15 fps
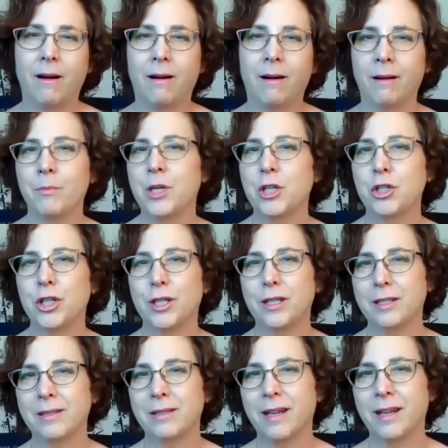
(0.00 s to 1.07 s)
Our mission
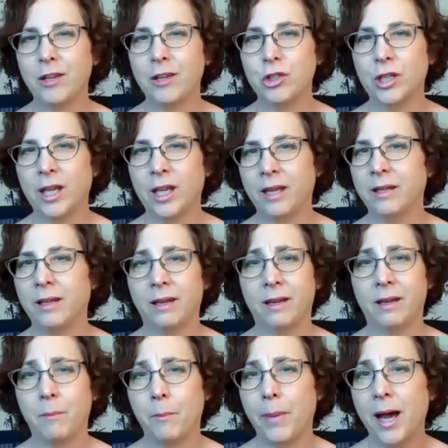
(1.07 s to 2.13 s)
is to educate and
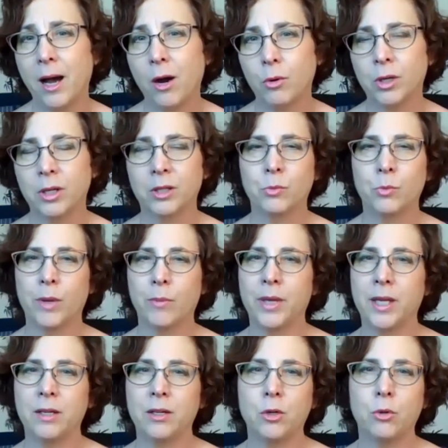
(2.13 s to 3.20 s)
empower
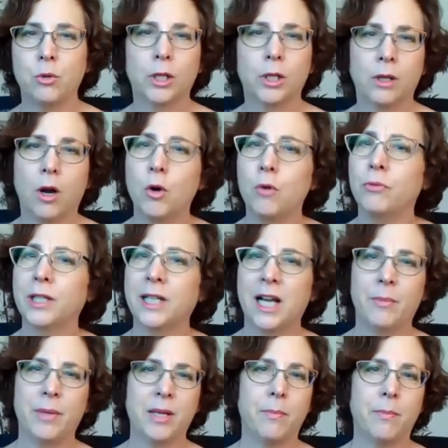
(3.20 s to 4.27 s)
women who are
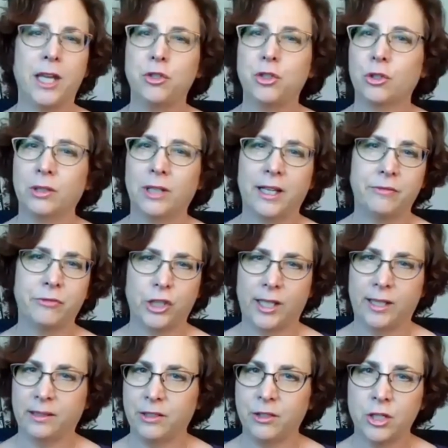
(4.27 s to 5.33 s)
overcoming major life
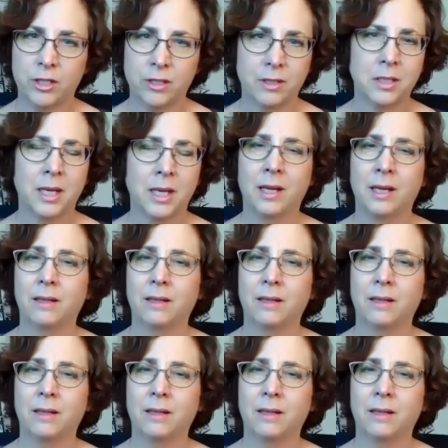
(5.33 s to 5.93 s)
challenges